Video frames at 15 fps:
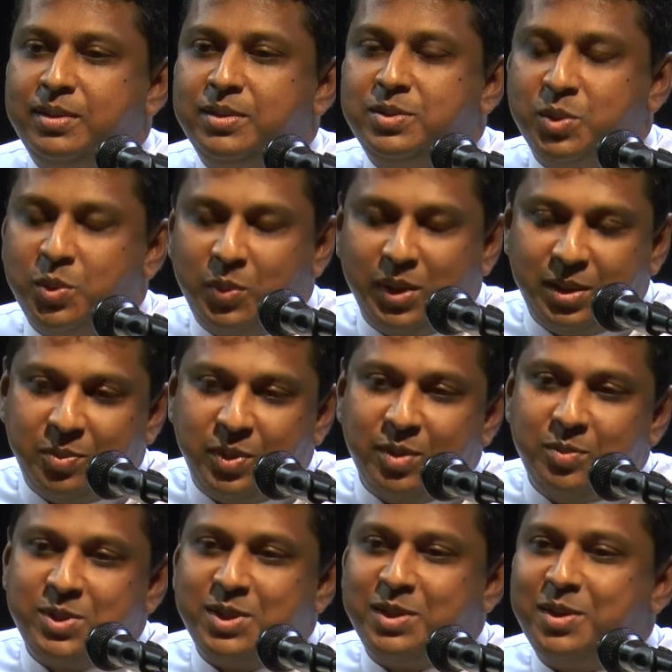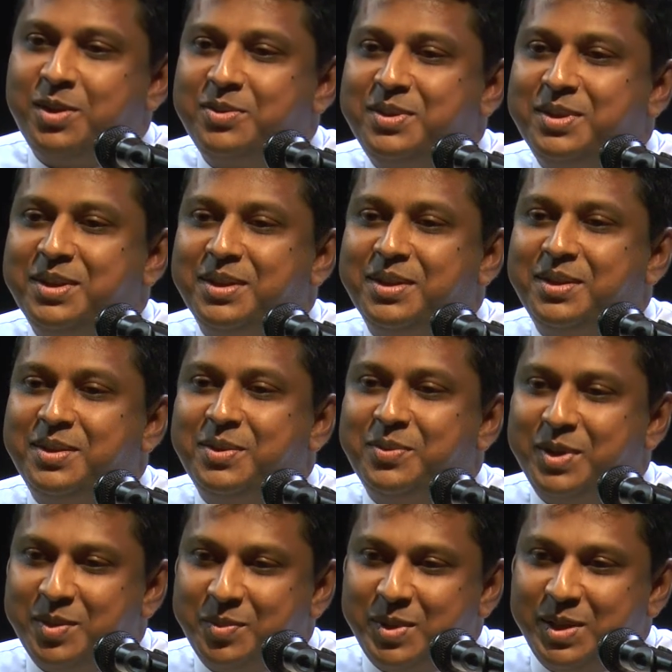So with the permission of the
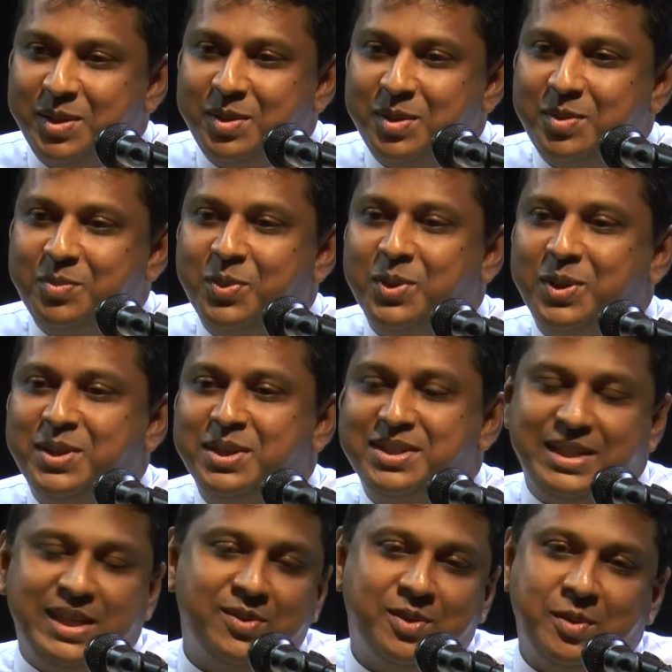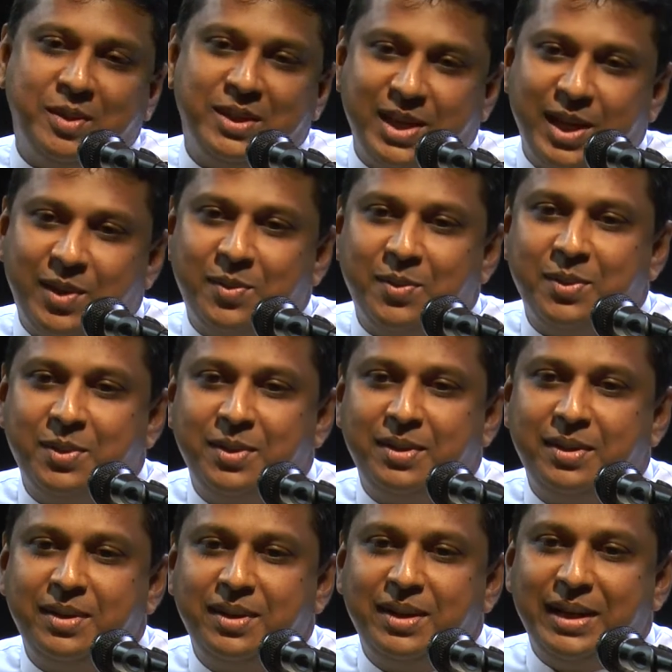Venerable Bogada Silvan Latero,
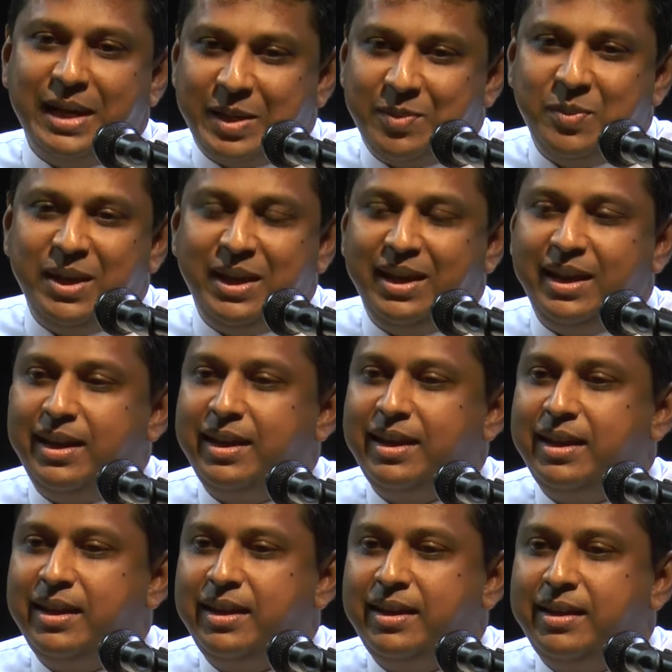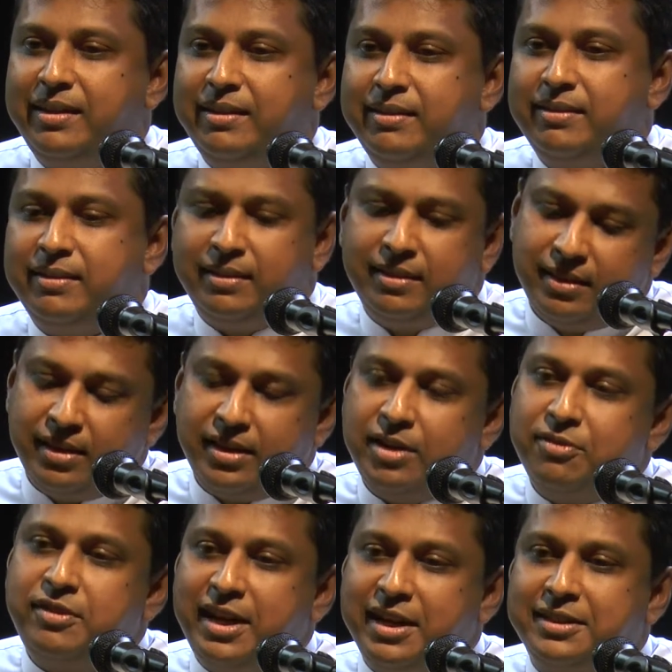let me
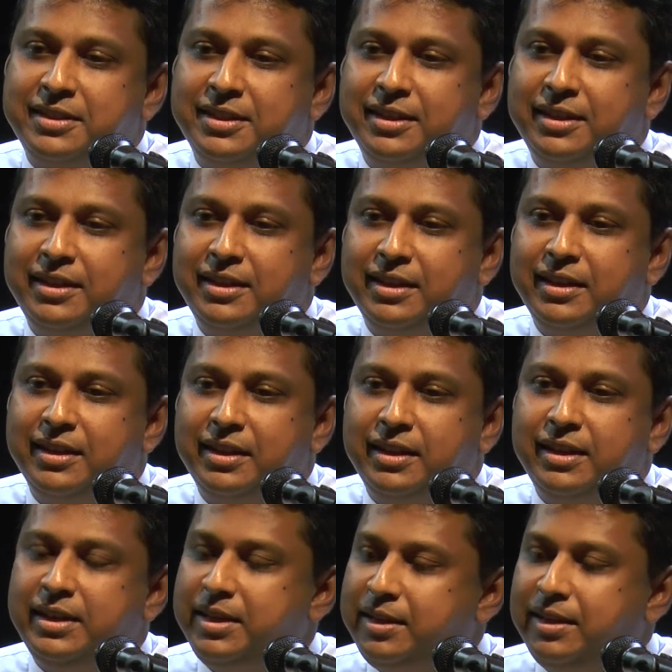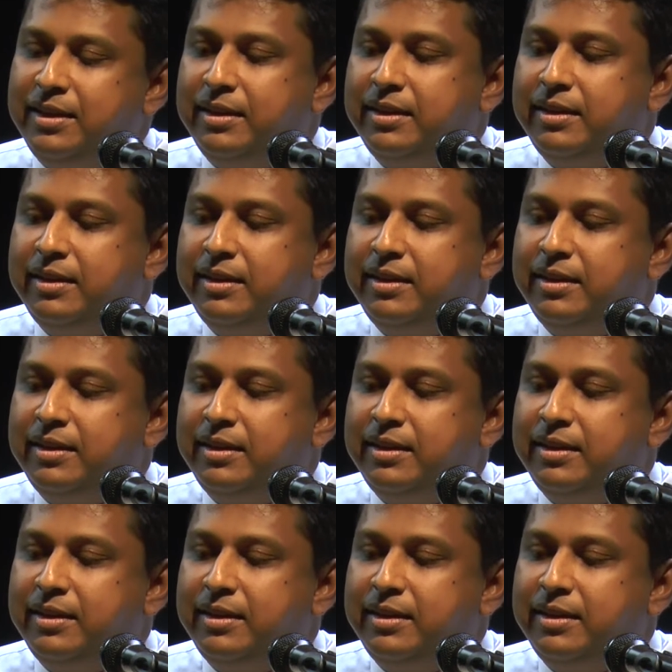reflect a little.